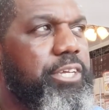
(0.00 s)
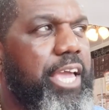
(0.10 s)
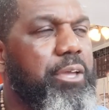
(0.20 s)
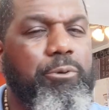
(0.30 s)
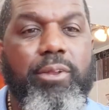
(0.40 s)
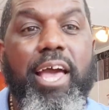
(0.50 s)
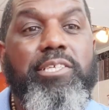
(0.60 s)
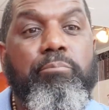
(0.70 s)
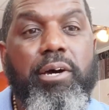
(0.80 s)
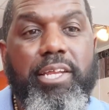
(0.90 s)
gay community
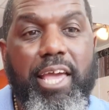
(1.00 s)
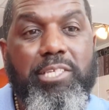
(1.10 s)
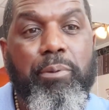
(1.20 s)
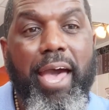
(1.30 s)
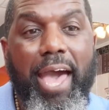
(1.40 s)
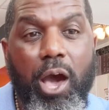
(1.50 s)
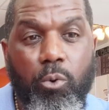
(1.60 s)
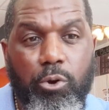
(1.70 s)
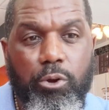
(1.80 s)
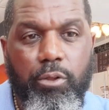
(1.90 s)
has money, has
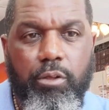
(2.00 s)
power.